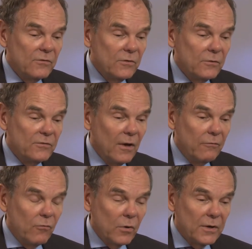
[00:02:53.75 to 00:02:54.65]
to
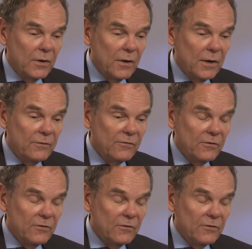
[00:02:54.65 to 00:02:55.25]
self-organize